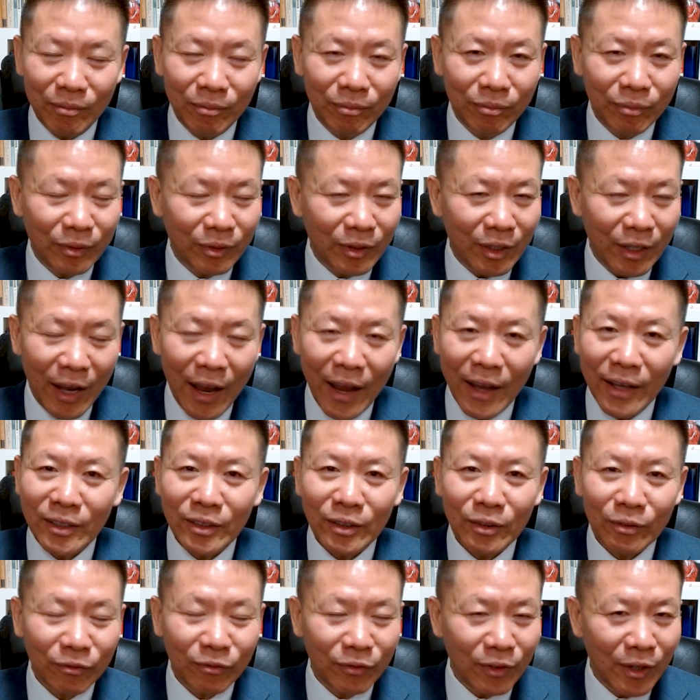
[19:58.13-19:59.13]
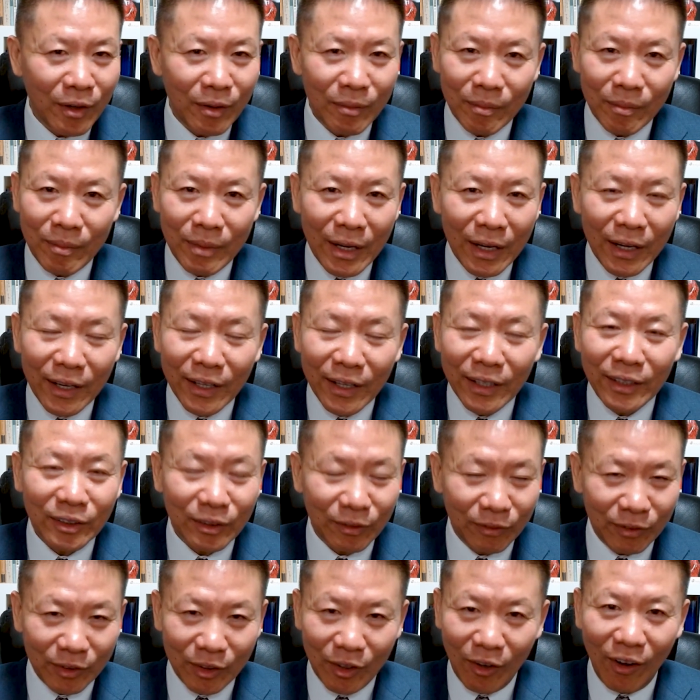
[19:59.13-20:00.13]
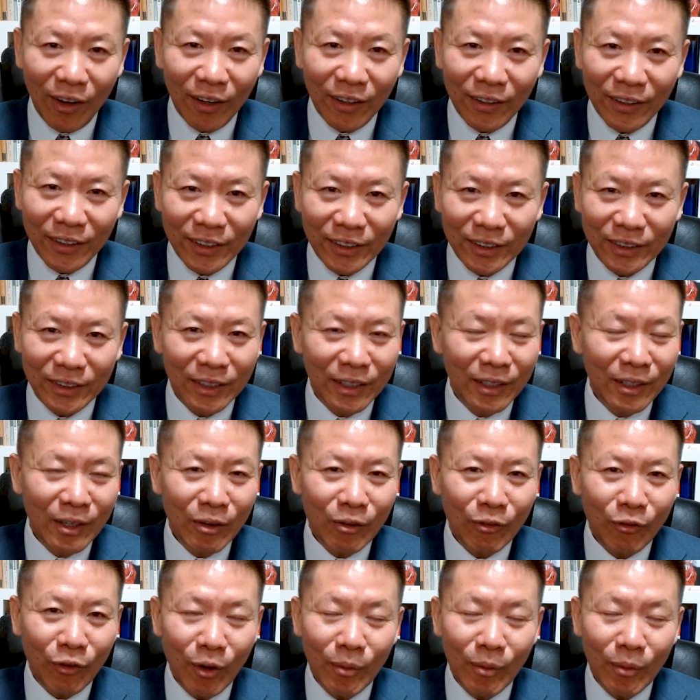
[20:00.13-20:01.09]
tens of millions of dollars from